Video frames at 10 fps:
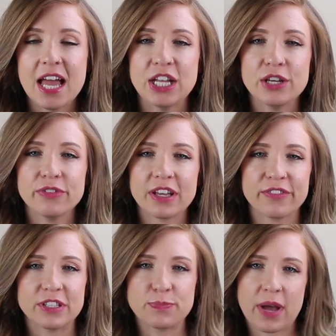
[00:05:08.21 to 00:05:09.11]
and you have like a
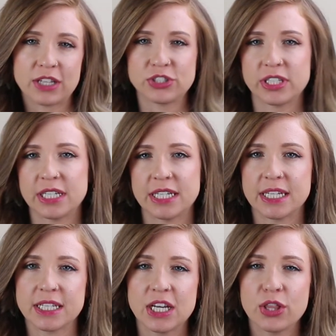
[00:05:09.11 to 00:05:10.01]

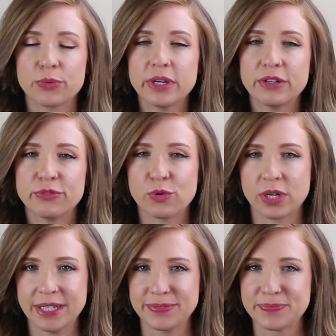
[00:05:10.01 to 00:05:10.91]
Fitzpatrick 3 and
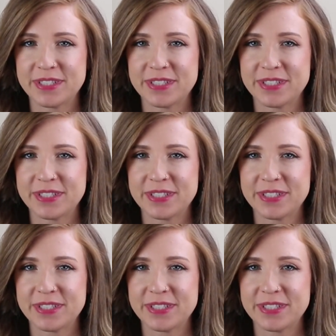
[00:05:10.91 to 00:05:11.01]
4,